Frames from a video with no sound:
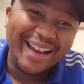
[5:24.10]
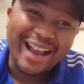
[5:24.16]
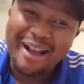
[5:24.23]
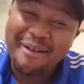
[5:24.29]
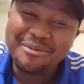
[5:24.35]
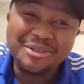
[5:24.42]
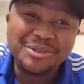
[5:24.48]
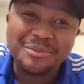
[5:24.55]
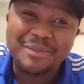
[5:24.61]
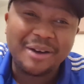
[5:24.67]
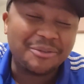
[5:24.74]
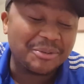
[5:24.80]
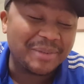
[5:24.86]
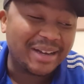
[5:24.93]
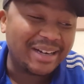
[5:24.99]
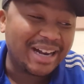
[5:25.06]
I'm still
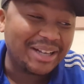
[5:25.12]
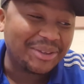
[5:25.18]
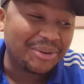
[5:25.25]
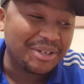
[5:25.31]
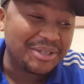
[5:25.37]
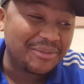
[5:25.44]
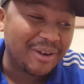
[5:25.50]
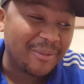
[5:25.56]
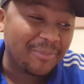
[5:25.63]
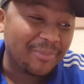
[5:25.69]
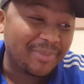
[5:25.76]
baffled by that touch, fam.